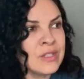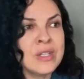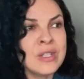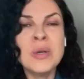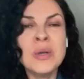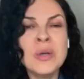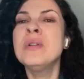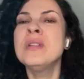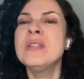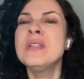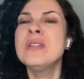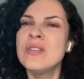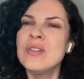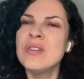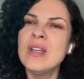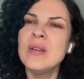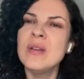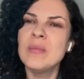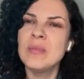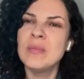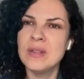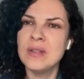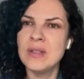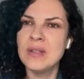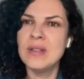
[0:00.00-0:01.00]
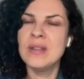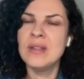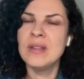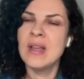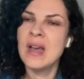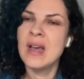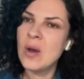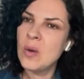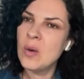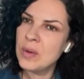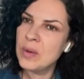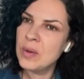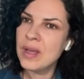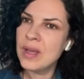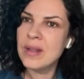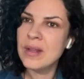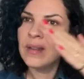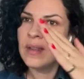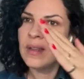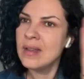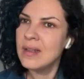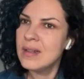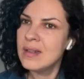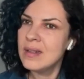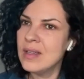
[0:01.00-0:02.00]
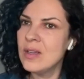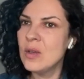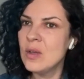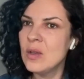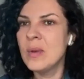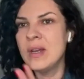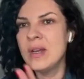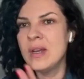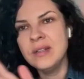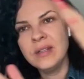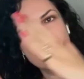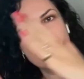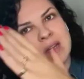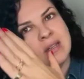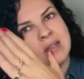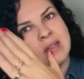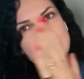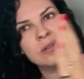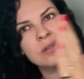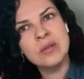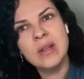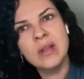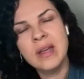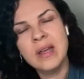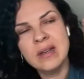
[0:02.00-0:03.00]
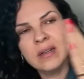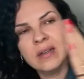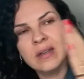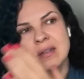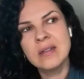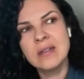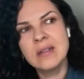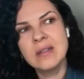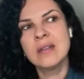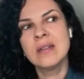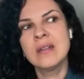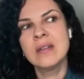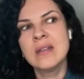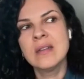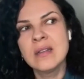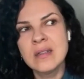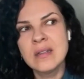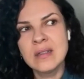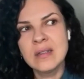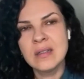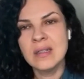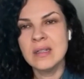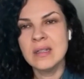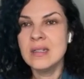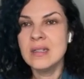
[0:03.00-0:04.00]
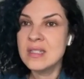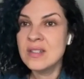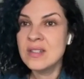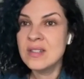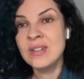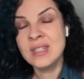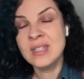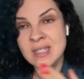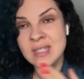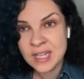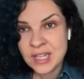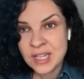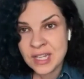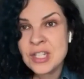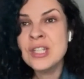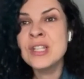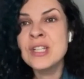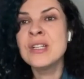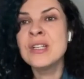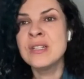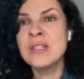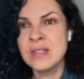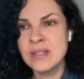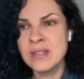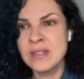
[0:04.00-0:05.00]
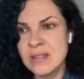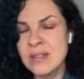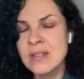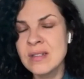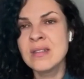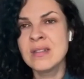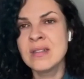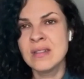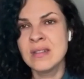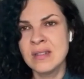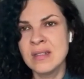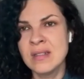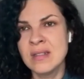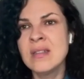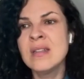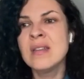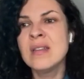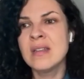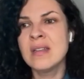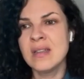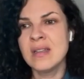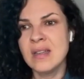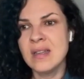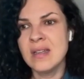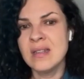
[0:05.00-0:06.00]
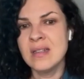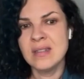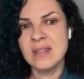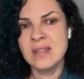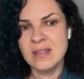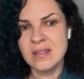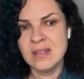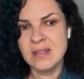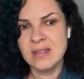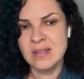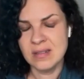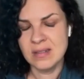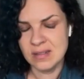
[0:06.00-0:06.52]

so extreme that now the humanity has to, like, in the civilization and